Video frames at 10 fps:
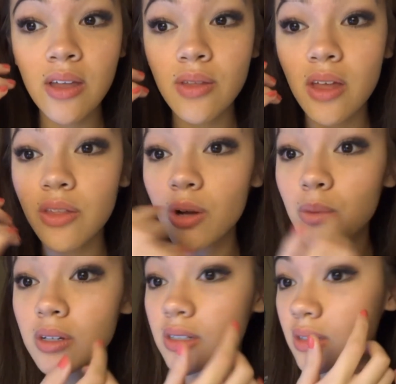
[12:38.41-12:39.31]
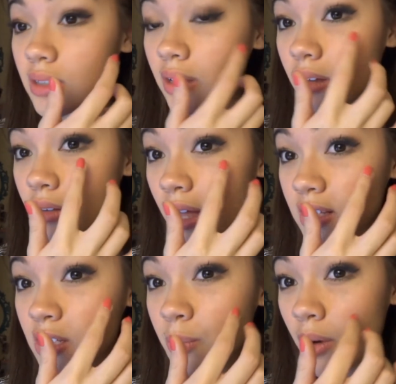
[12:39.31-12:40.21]
and then there was
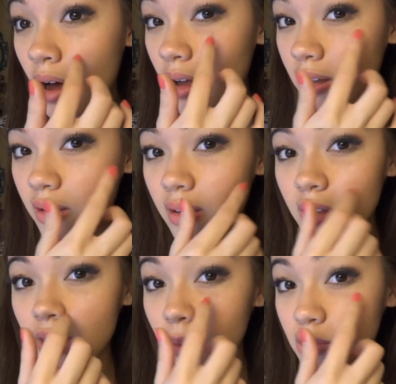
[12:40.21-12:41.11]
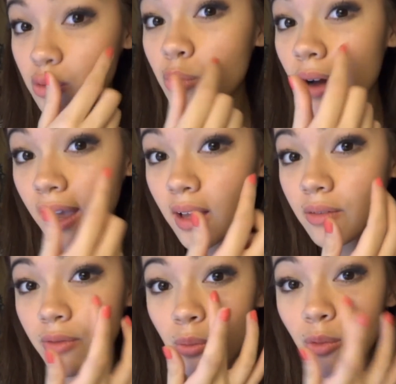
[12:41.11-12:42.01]
that spot that was white
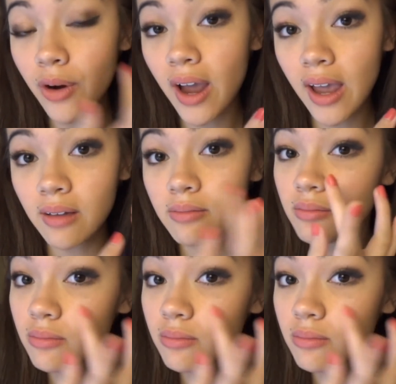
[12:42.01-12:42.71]
from where I